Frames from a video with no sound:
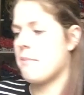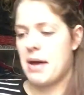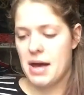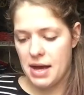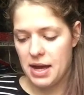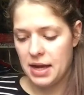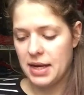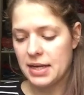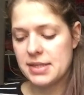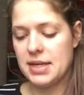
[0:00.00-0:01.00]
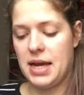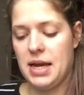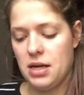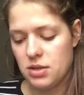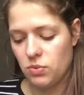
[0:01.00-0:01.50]
My next
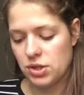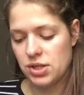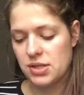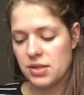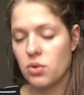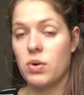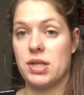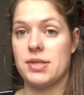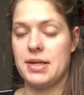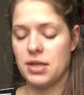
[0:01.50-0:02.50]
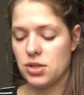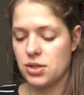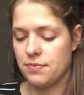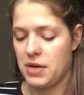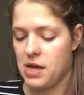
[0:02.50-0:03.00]
Tade, which is a quick
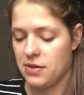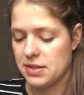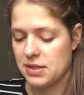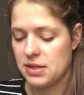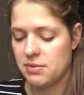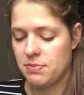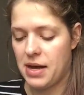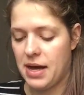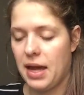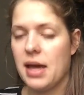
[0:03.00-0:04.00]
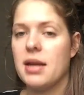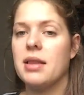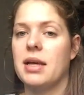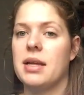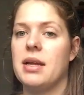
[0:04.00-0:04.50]
stitch, and this is by Hannah
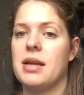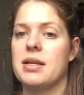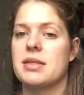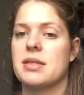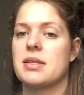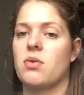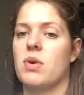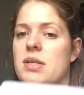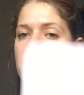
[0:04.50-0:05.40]
Lynn, and it's Quick